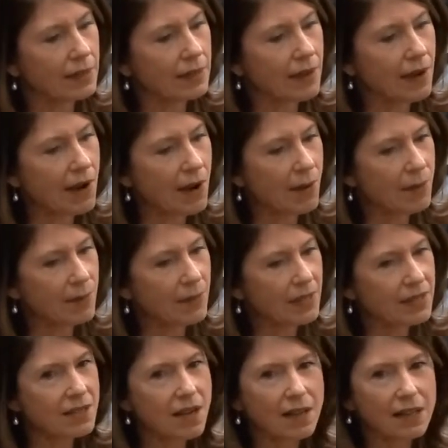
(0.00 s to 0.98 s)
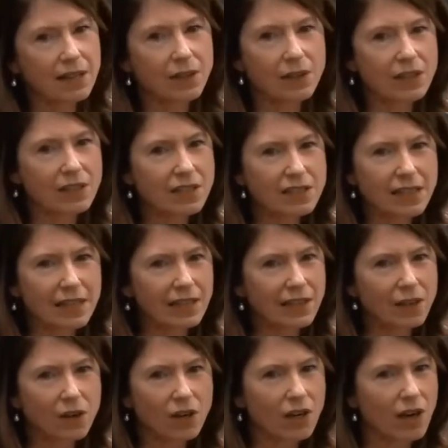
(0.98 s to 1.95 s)
Um, it's not like you can just like
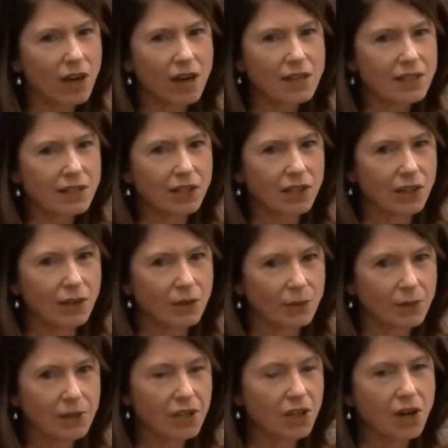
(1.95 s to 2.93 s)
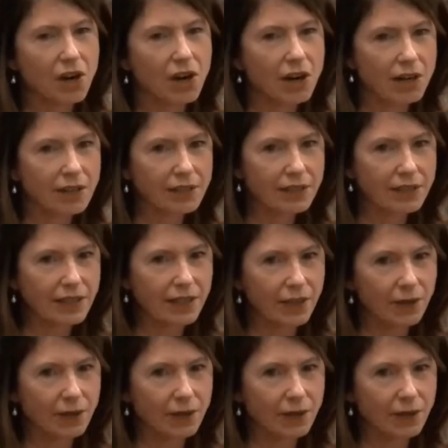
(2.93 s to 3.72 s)
go to Costco with a cart, you know,